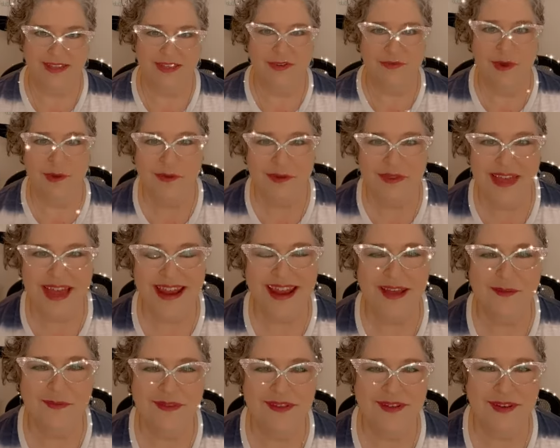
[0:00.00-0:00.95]
Do you remember that
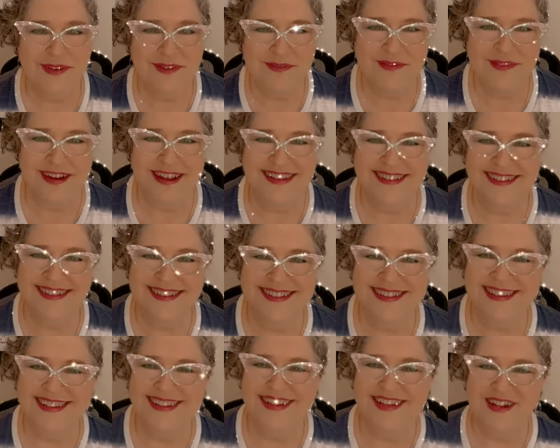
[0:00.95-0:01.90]
episode of Friends
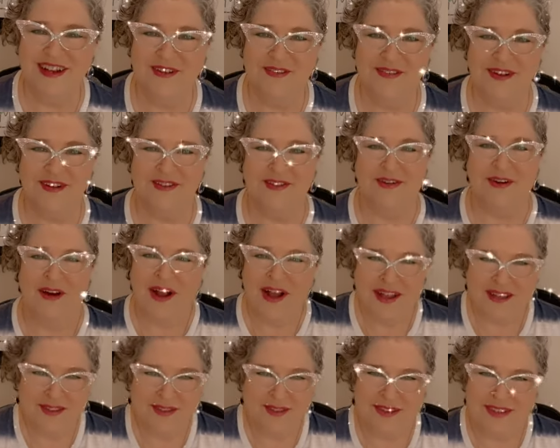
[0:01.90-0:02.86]
when
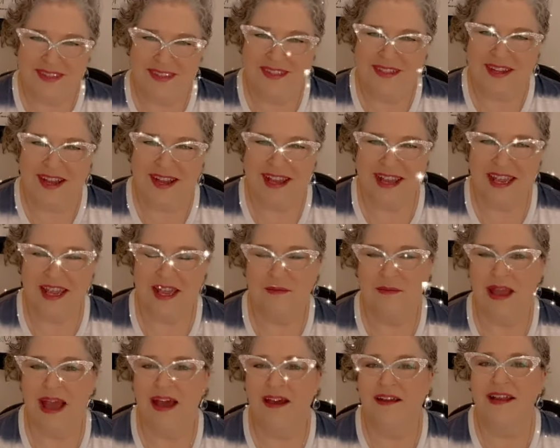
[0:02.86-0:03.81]
Ross was talking
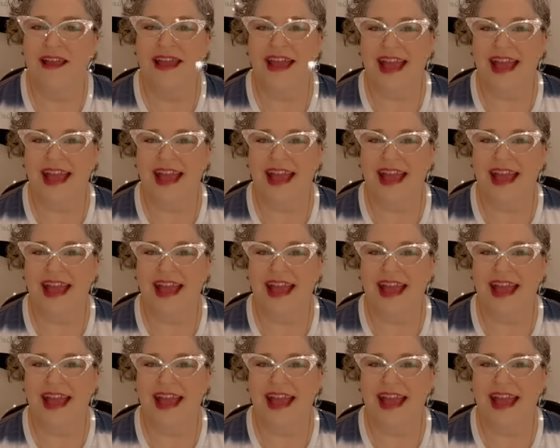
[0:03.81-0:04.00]
about